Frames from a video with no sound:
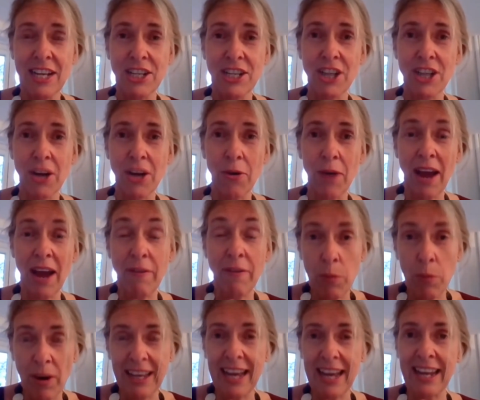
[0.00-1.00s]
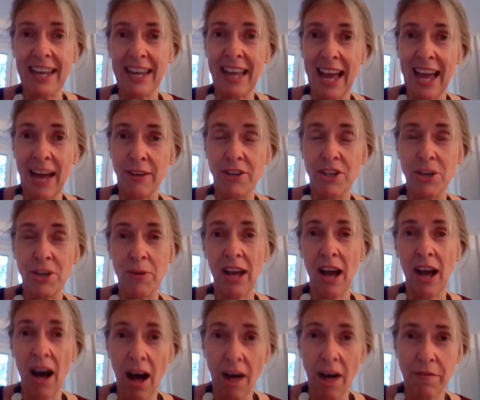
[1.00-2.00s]
So everyone getting out,
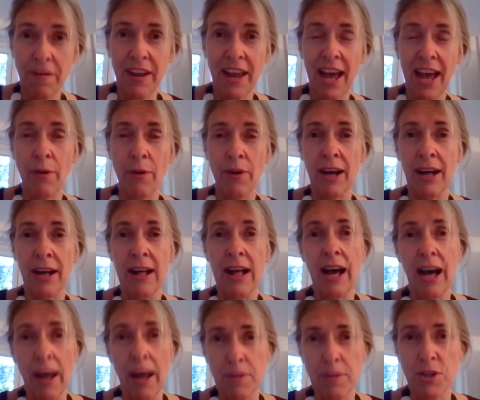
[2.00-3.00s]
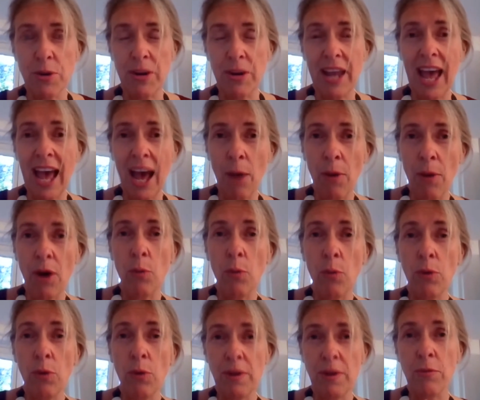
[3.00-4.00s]
doing half an hour up to an hour
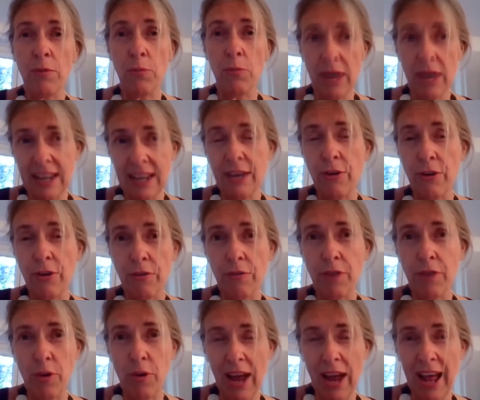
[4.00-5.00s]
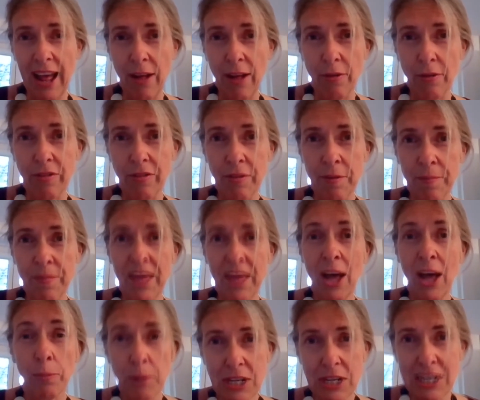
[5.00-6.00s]
will be really good for your health.
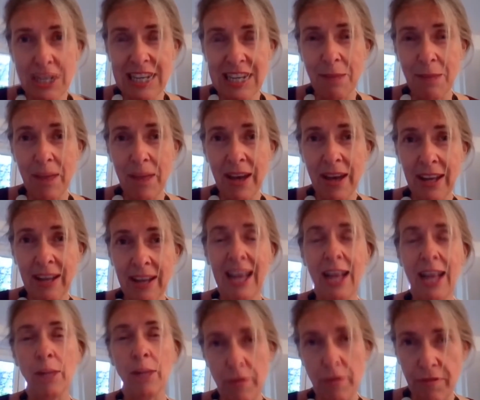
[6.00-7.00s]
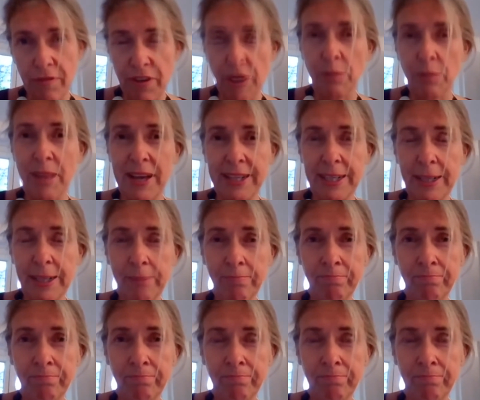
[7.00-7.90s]
Help you sleep better, help you feel better.